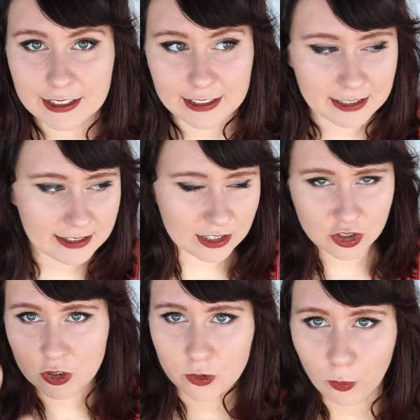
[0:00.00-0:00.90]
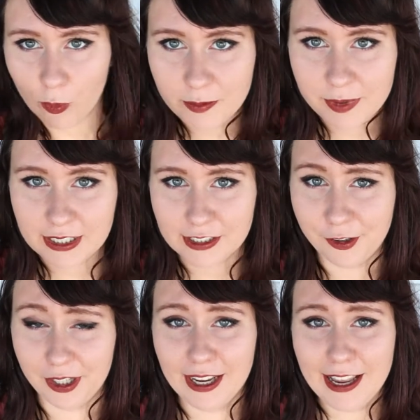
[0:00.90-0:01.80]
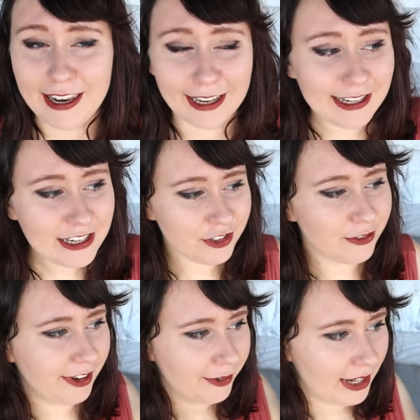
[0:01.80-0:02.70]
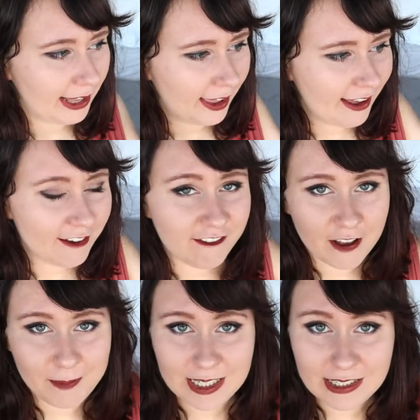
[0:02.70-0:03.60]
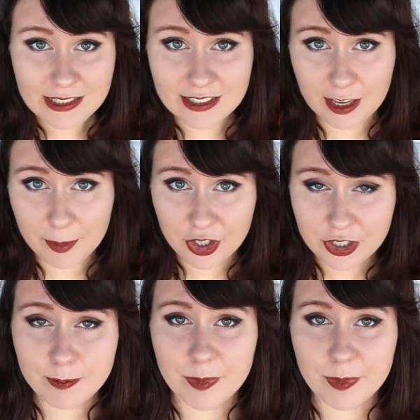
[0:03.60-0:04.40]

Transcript: Yes, that's just one big category. Like, I live in a very like family neighborhood,